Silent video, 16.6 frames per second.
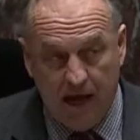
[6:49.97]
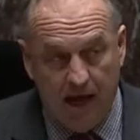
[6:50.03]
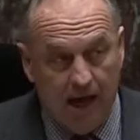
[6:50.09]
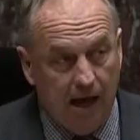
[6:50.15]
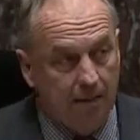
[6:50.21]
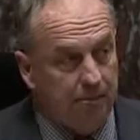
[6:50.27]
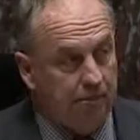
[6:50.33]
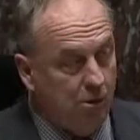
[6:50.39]

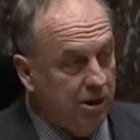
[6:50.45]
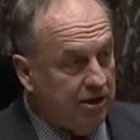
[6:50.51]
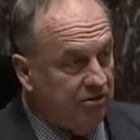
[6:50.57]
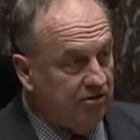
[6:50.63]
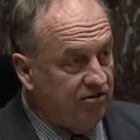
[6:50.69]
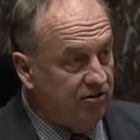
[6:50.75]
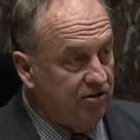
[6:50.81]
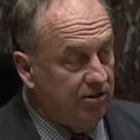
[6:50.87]

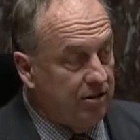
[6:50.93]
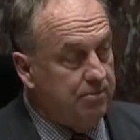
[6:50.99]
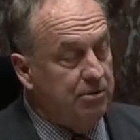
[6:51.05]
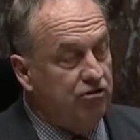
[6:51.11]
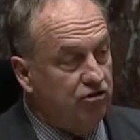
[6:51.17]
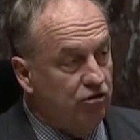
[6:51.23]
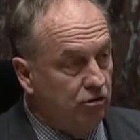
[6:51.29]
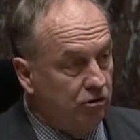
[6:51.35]
appoints the
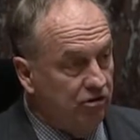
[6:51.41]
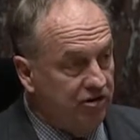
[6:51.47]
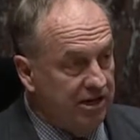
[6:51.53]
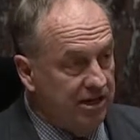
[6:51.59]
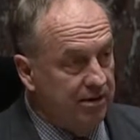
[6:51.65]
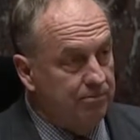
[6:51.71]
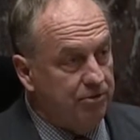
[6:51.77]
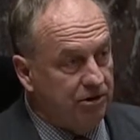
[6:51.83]

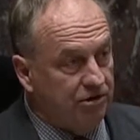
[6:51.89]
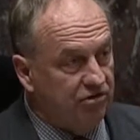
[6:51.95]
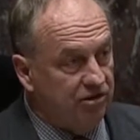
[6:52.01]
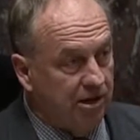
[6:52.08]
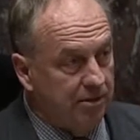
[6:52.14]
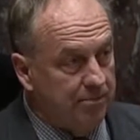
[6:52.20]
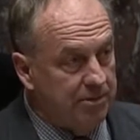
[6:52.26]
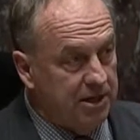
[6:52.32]
majority in British
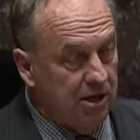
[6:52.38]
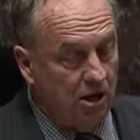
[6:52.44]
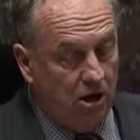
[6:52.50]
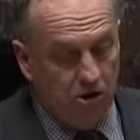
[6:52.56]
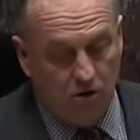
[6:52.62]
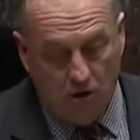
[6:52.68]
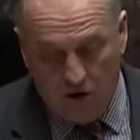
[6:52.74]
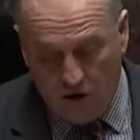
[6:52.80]
Columbia
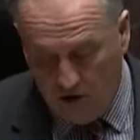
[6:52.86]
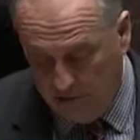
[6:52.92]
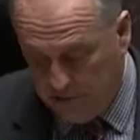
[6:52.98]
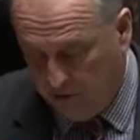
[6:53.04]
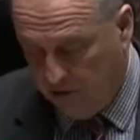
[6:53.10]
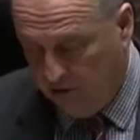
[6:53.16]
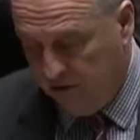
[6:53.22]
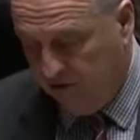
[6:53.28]
on all
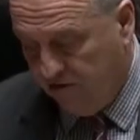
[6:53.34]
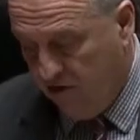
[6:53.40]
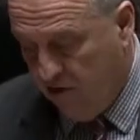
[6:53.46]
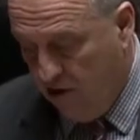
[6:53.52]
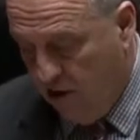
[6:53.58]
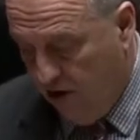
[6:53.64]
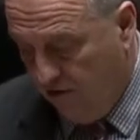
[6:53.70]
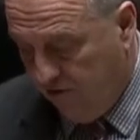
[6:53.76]
boards
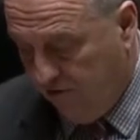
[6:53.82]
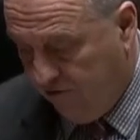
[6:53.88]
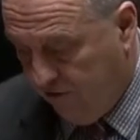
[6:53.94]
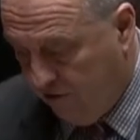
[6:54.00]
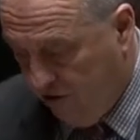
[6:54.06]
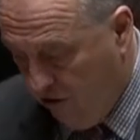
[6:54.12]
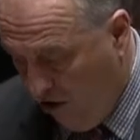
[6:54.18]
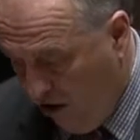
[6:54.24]
of
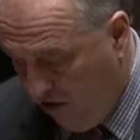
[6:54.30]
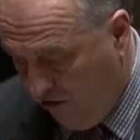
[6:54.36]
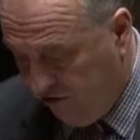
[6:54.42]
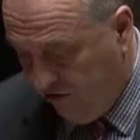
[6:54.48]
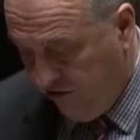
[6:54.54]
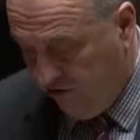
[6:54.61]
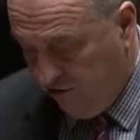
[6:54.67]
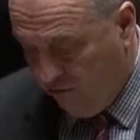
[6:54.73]

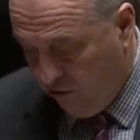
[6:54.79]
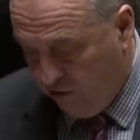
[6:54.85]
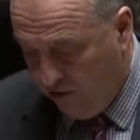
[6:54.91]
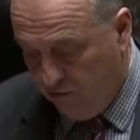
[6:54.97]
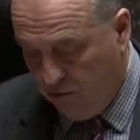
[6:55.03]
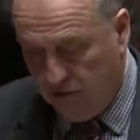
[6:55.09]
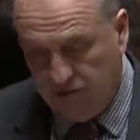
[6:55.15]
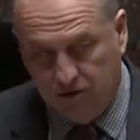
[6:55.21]
colleges,
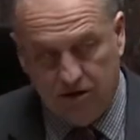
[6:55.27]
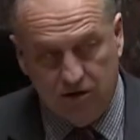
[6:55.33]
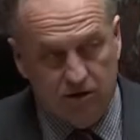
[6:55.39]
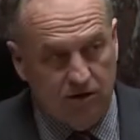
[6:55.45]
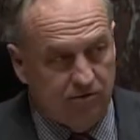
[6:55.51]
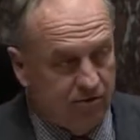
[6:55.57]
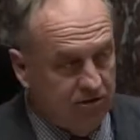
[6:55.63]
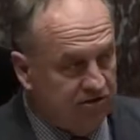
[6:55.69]
railroads, and
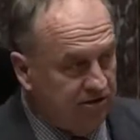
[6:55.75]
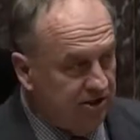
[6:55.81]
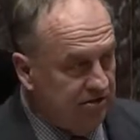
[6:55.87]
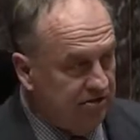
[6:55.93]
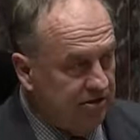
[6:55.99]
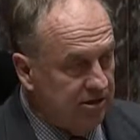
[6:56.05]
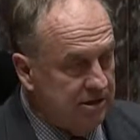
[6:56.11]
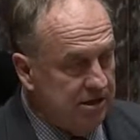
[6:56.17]

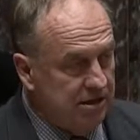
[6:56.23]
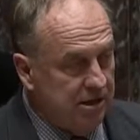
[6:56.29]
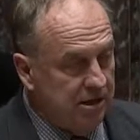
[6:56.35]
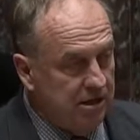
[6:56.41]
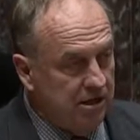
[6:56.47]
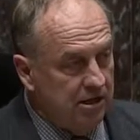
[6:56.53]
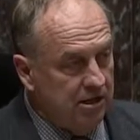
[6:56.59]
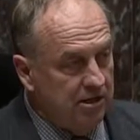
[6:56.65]
universities.
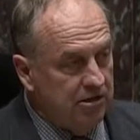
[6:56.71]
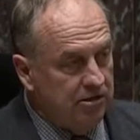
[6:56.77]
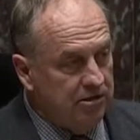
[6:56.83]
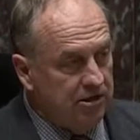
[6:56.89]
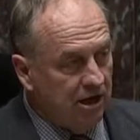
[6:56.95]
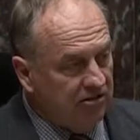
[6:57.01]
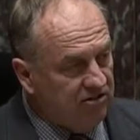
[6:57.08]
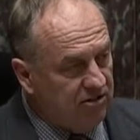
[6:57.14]

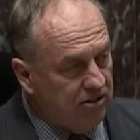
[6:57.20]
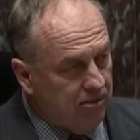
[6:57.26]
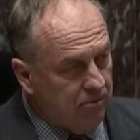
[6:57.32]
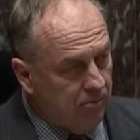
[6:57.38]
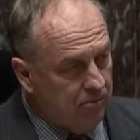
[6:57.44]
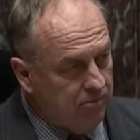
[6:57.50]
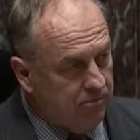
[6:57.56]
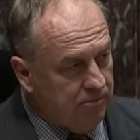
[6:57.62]
Does
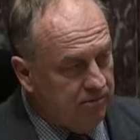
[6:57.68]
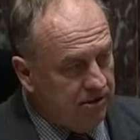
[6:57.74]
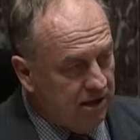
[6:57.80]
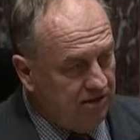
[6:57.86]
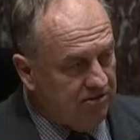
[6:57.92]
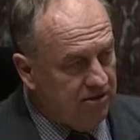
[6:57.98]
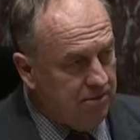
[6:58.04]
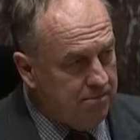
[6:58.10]

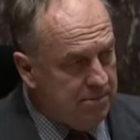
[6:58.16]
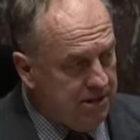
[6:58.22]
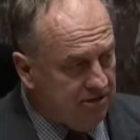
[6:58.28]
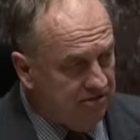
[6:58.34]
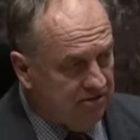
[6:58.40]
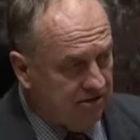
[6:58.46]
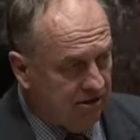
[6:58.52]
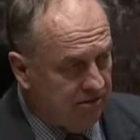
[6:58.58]
the
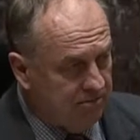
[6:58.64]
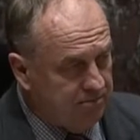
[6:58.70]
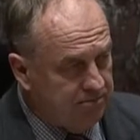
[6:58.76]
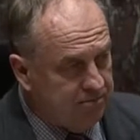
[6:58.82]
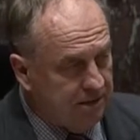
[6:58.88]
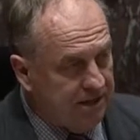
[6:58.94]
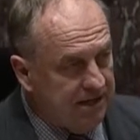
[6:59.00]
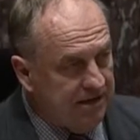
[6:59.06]
Minister
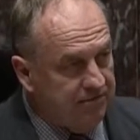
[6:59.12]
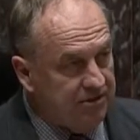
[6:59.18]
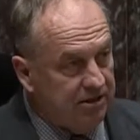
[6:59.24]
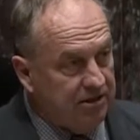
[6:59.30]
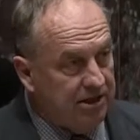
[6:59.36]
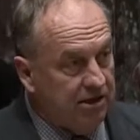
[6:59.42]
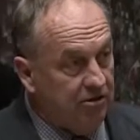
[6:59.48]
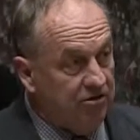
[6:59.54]
believe
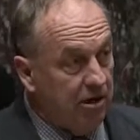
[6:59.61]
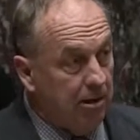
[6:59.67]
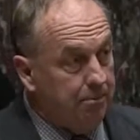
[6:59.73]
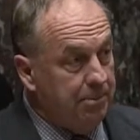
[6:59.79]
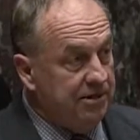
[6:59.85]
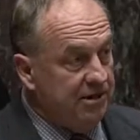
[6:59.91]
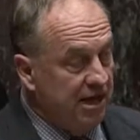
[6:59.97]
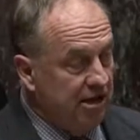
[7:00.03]
that there's a
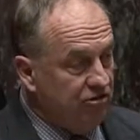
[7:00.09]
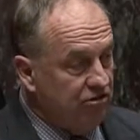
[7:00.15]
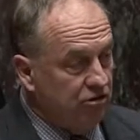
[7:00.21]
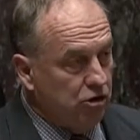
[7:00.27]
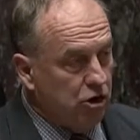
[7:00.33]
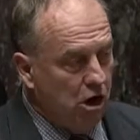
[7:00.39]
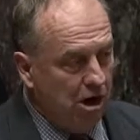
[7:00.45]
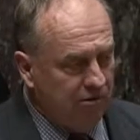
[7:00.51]

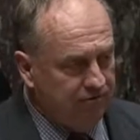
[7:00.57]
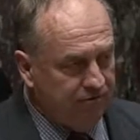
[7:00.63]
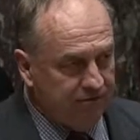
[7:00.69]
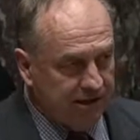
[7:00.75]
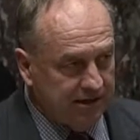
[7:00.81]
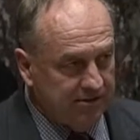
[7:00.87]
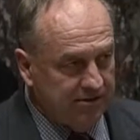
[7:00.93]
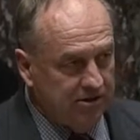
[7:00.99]
potential
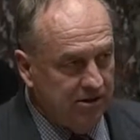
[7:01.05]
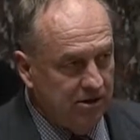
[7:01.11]
conflict